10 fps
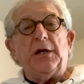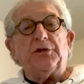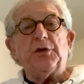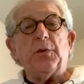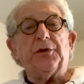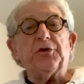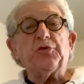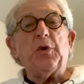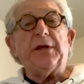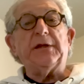She
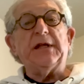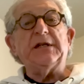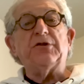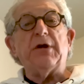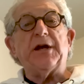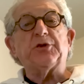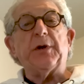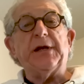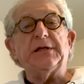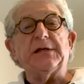wonders what these
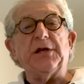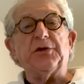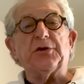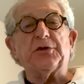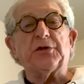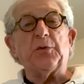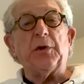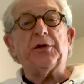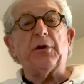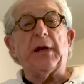graduating seniors,
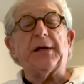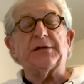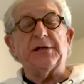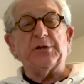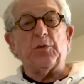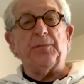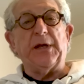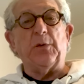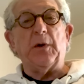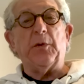what their legacies will
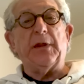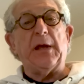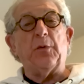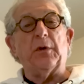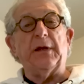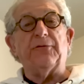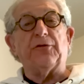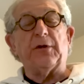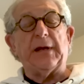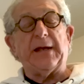be, what they will leave
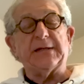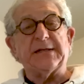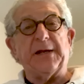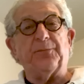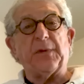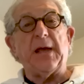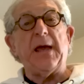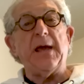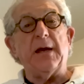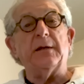for a legacy.
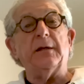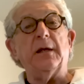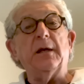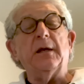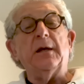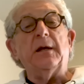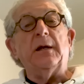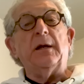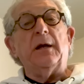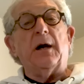And
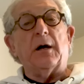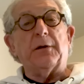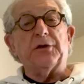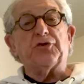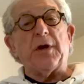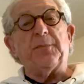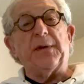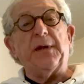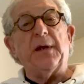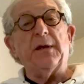our
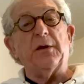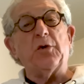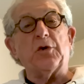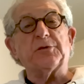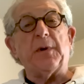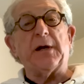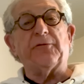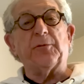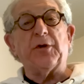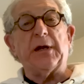intrepid
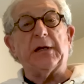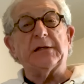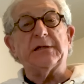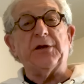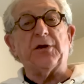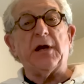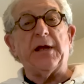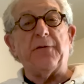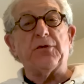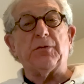correspondent from Grand Island Senior
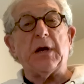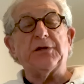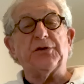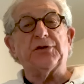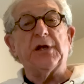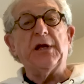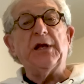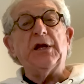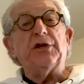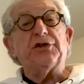High, Avery Rogers,
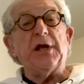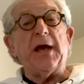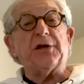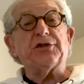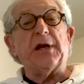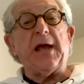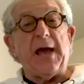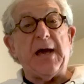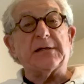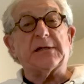she actually
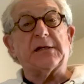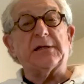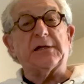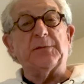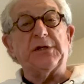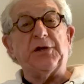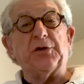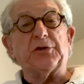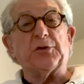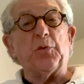asked some
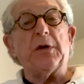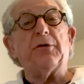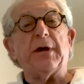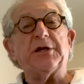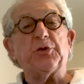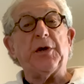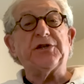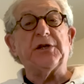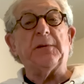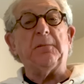seniors what
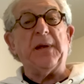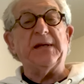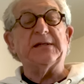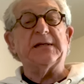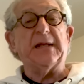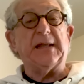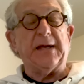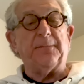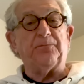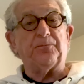graduation means to
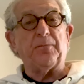them.